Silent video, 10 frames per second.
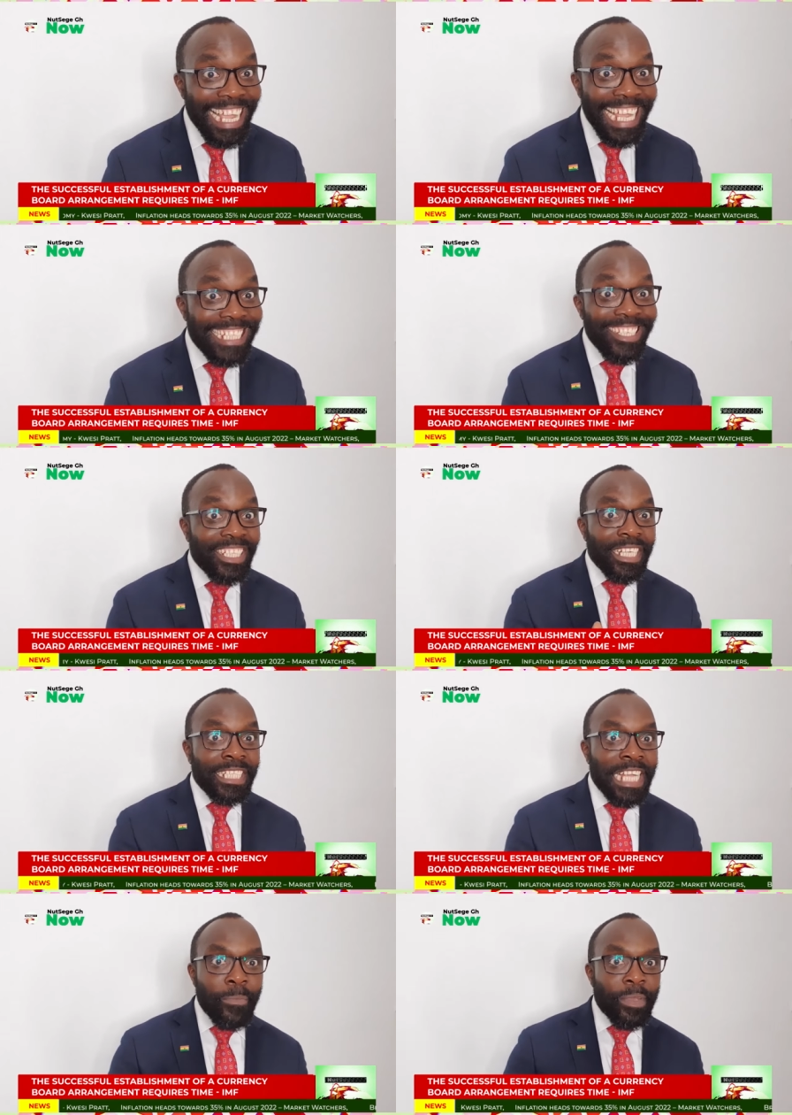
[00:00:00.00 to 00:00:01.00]
is not
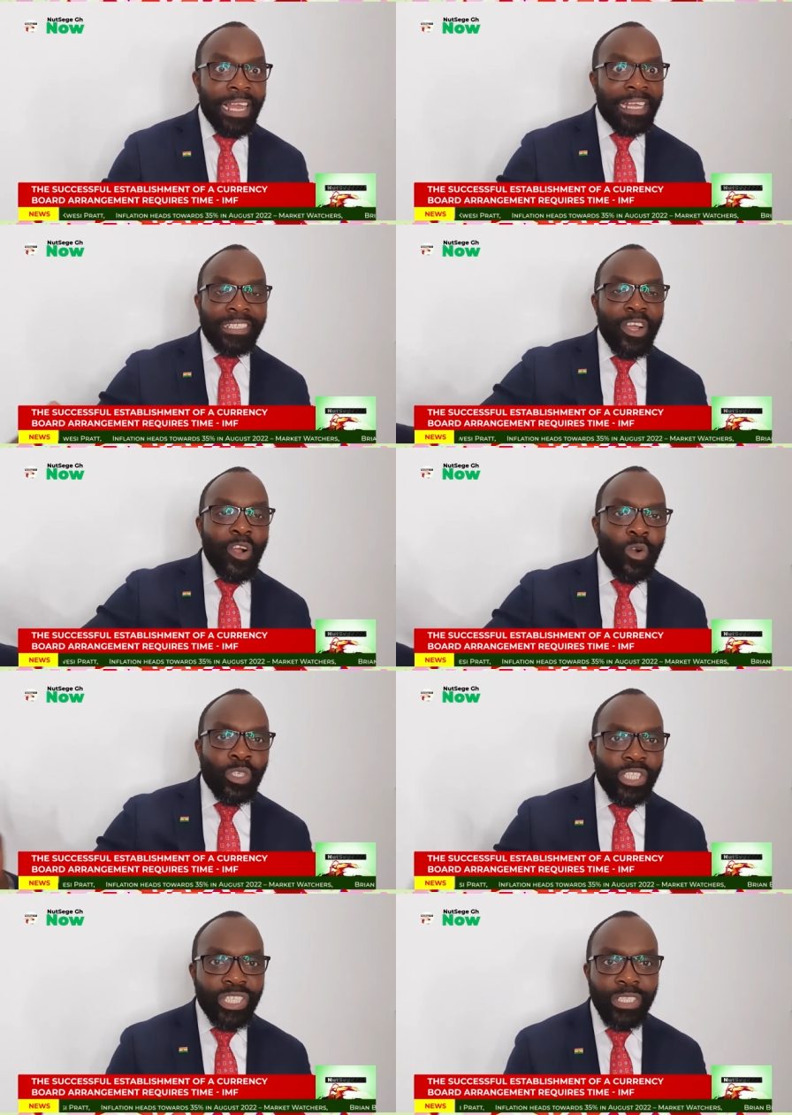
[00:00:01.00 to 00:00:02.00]
just coming as, oh,
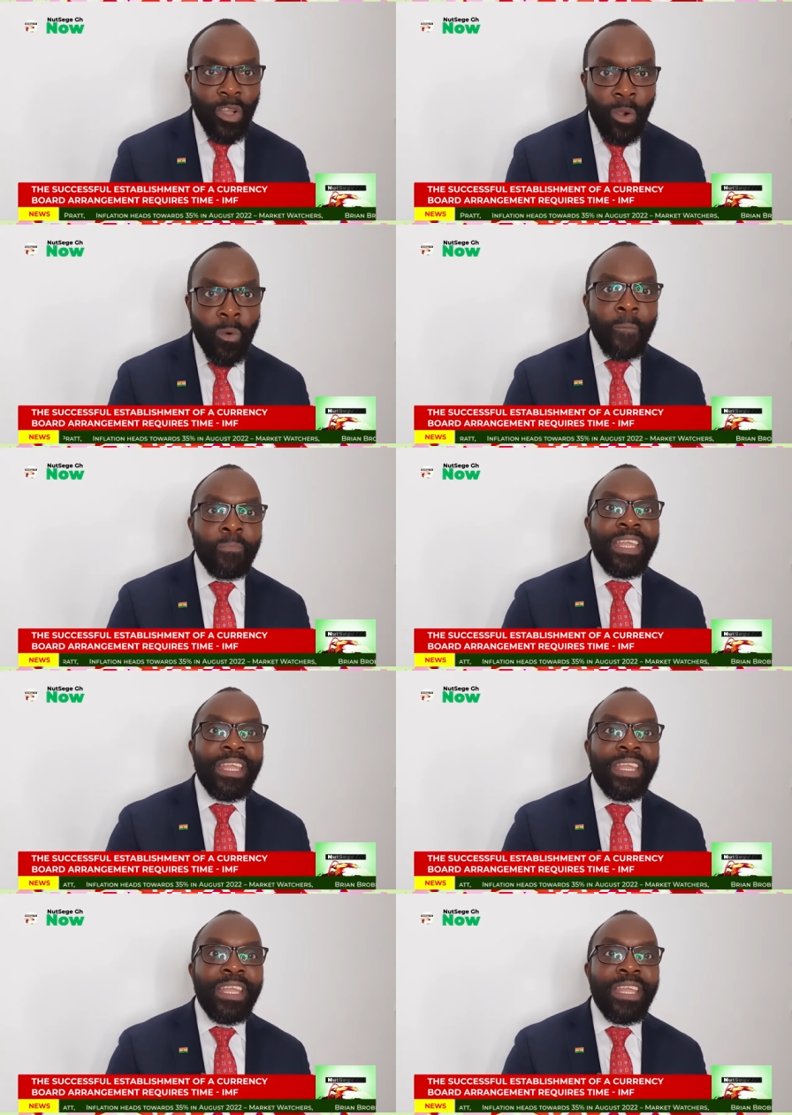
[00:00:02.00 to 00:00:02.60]
just no.